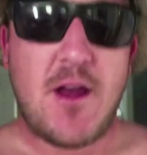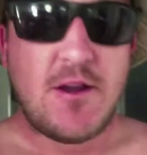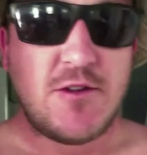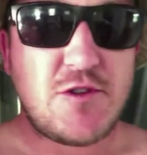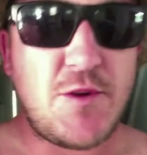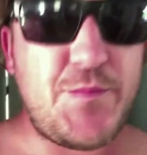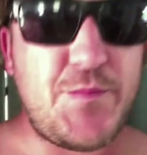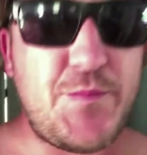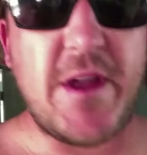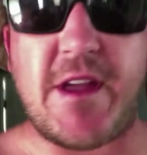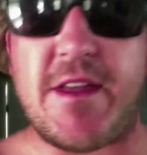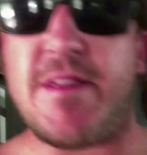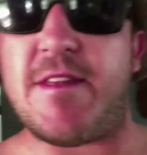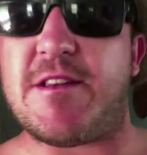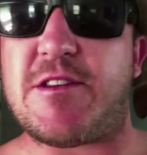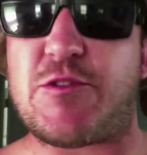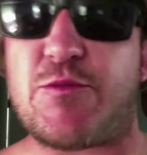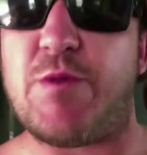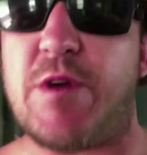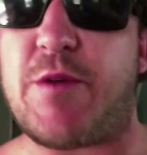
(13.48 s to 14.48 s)
So I'm thinking
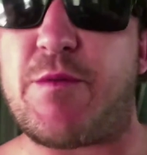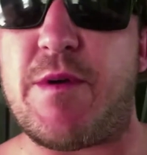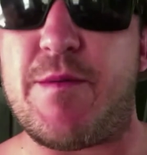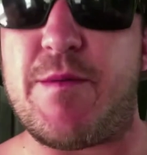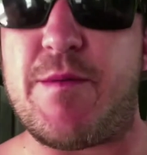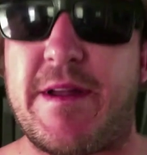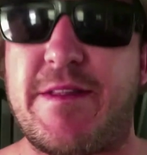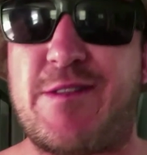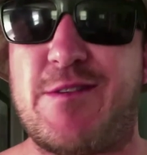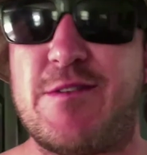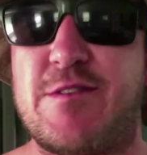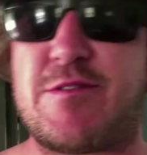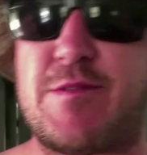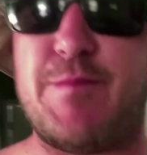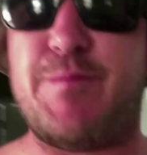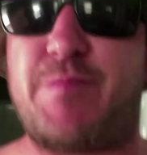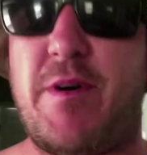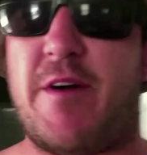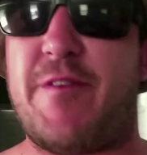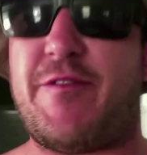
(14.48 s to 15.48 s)
this week we might do some
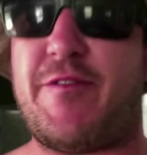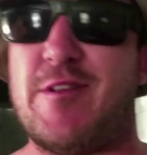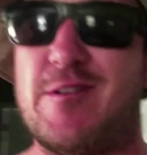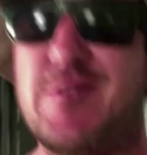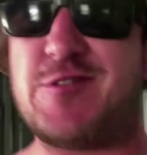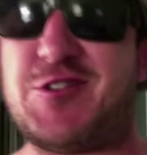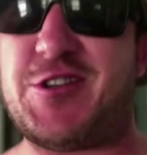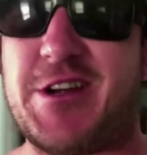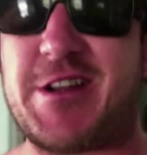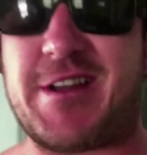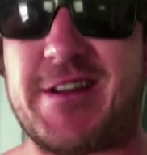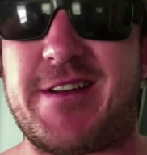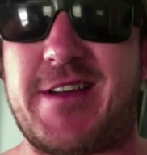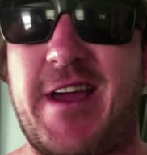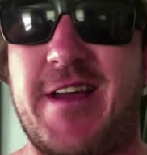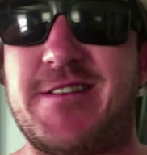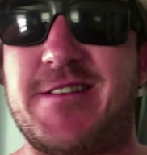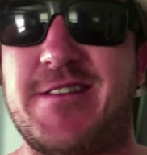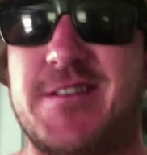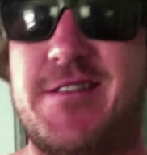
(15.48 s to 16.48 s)
buffalo chicken
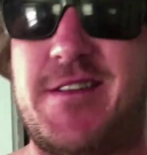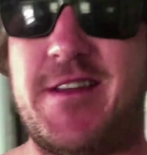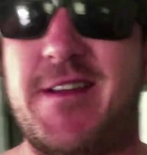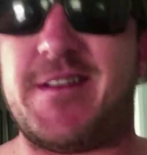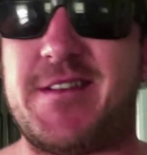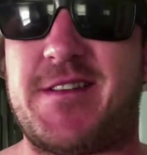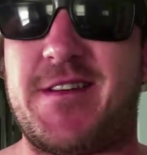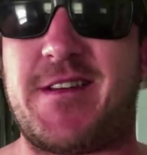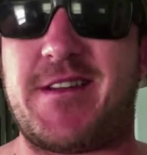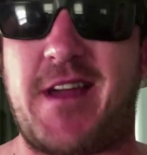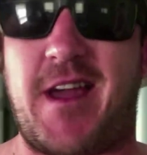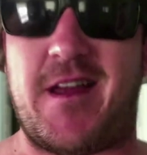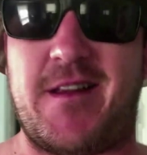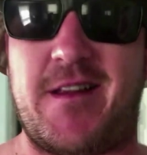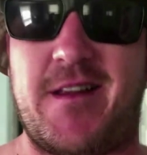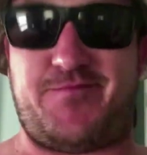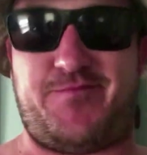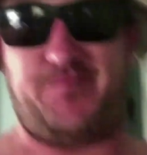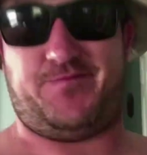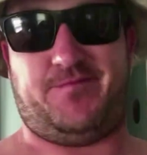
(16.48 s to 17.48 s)
quesadillas again.